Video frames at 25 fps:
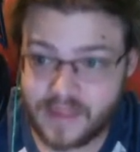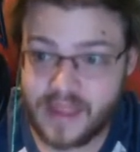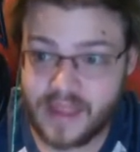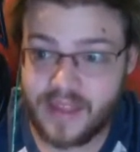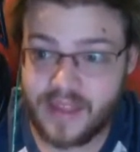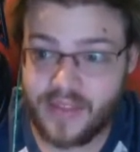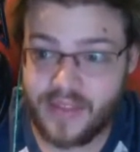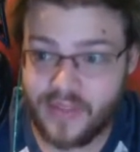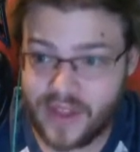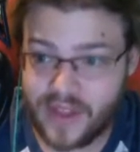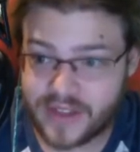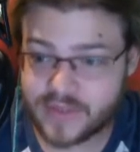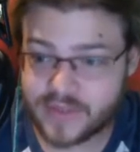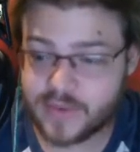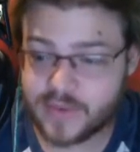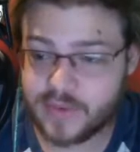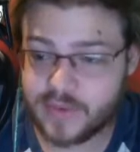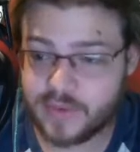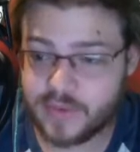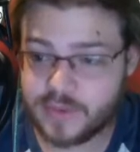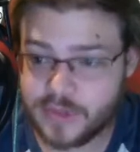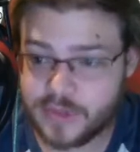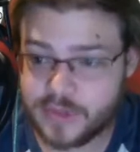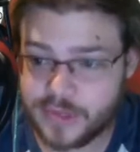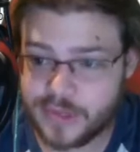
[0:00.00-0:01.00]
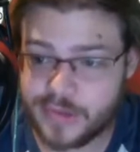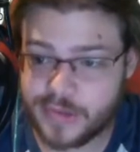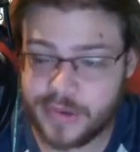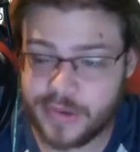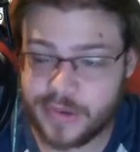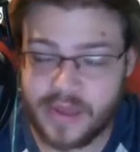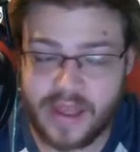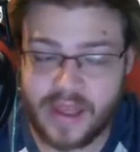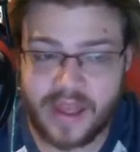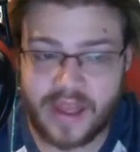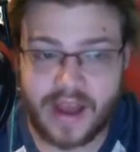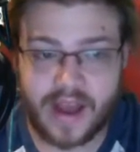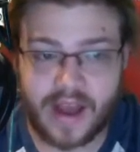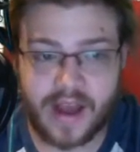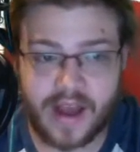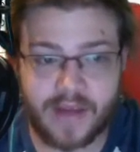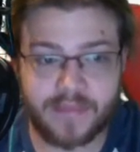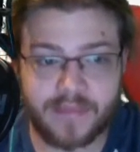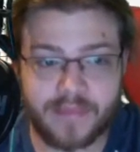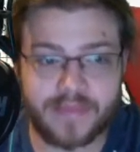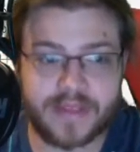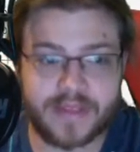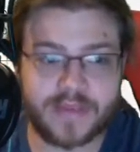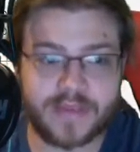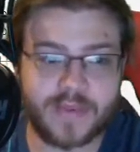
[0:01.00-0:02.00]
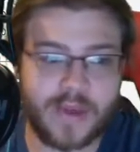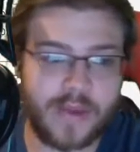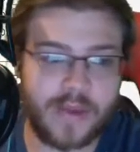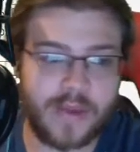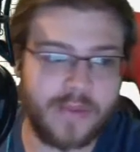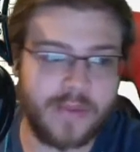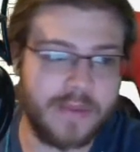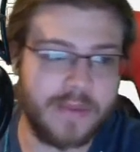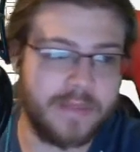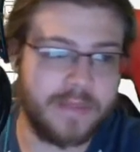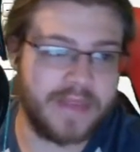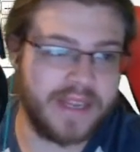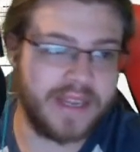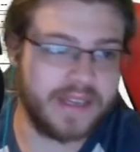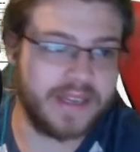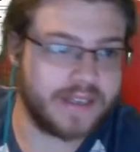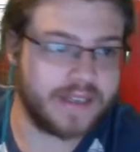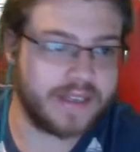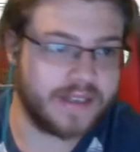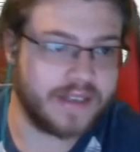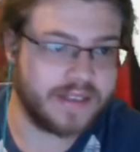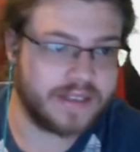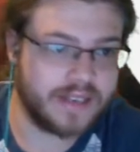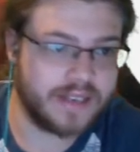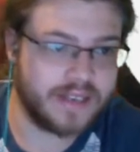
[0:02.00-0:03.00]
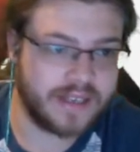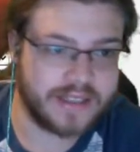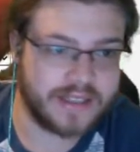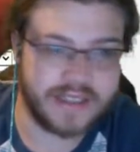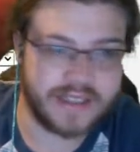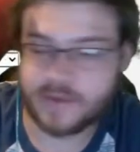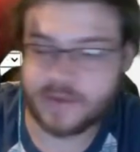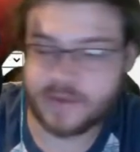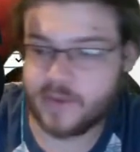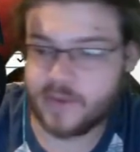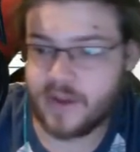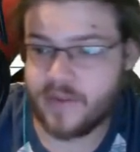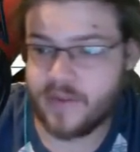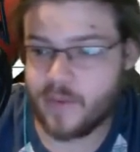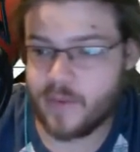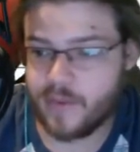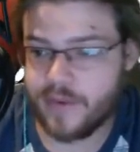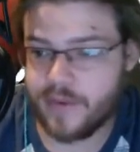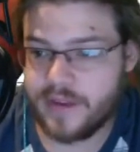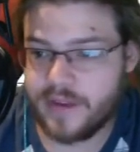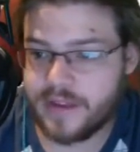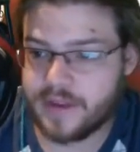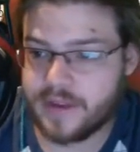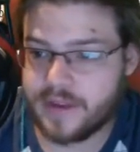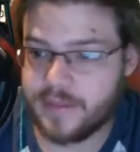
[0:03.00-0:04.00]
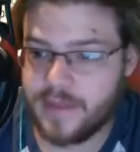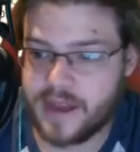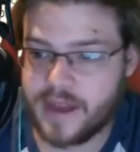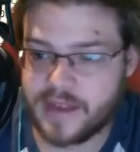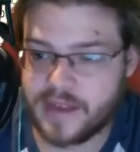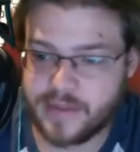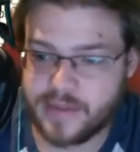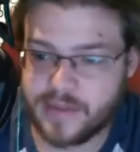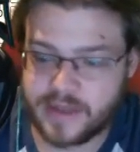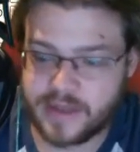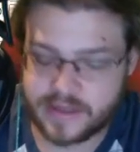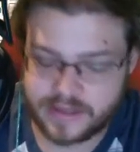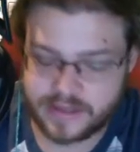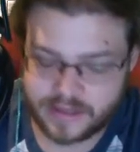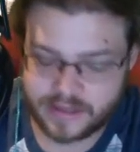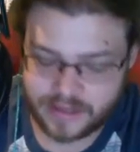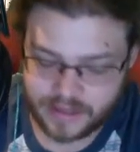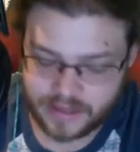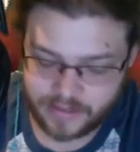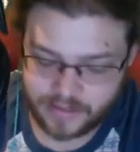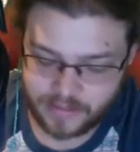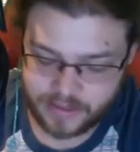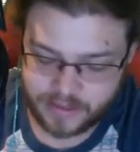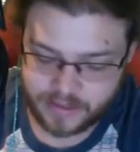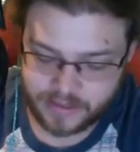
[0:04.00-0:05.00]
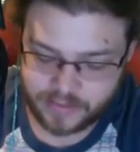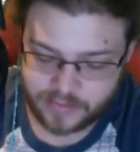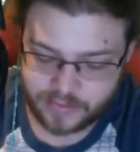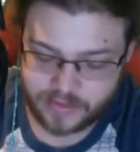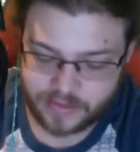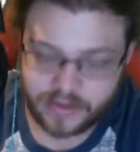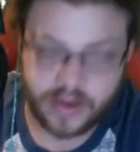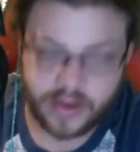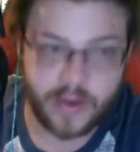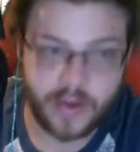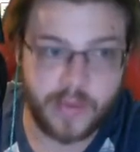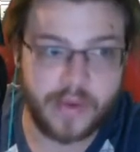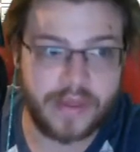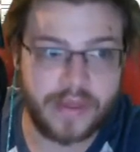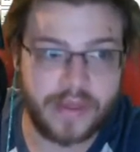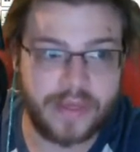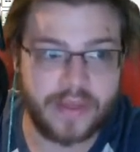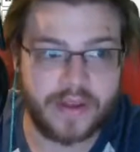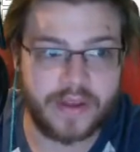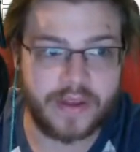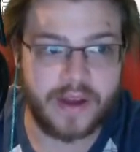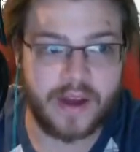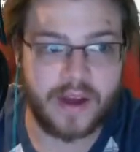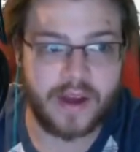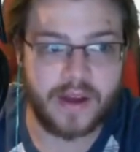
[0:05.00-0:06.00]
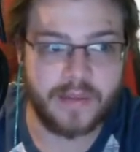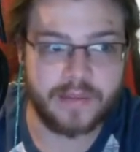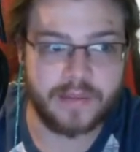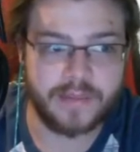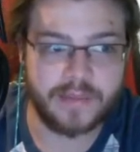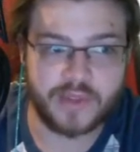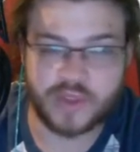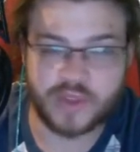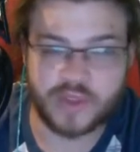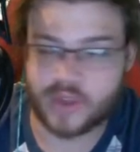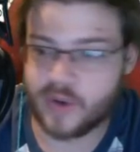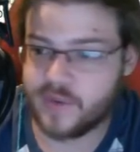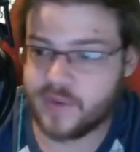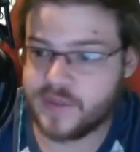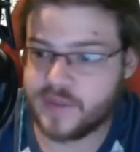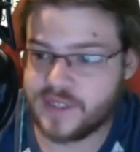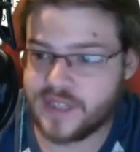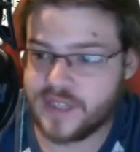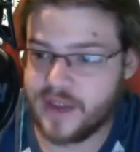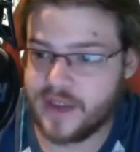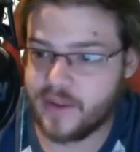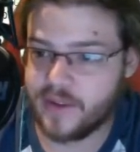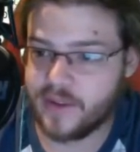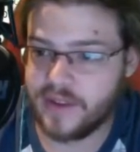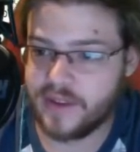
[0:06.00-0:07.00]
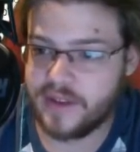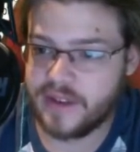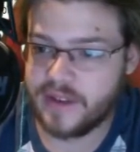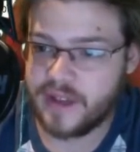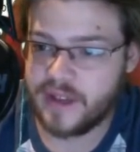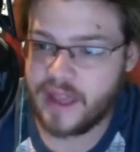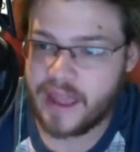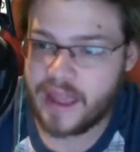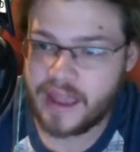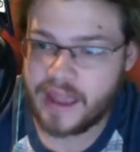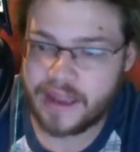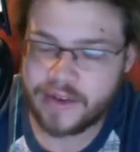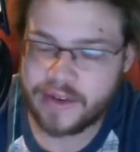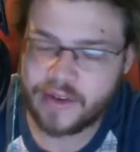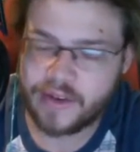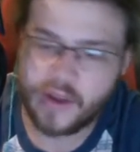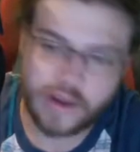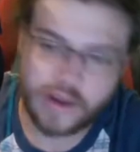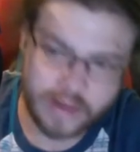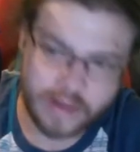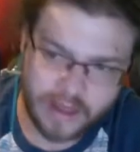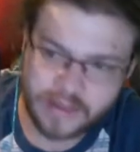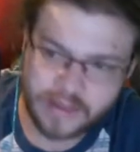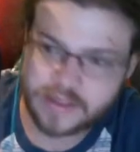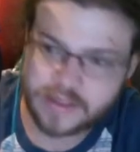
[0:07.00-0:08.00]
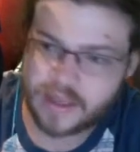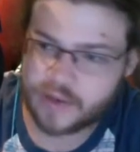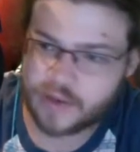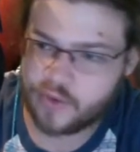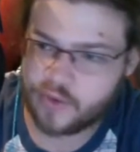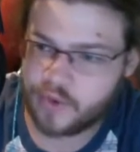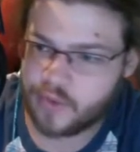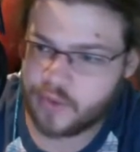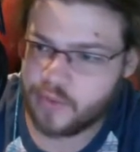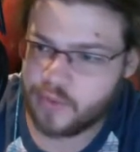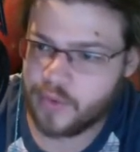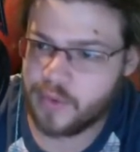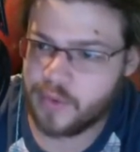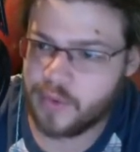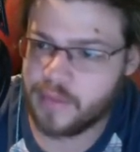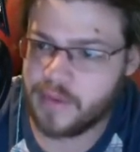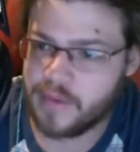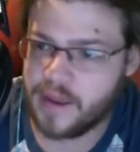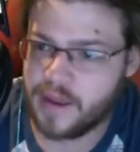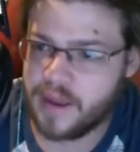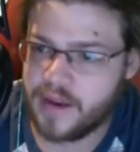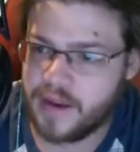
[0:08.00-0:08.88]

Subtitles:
That's what we'll do. This way we beat Dusclops. We have a really good matchup against it then because we go with Surf Stoutland and against like Trick Room.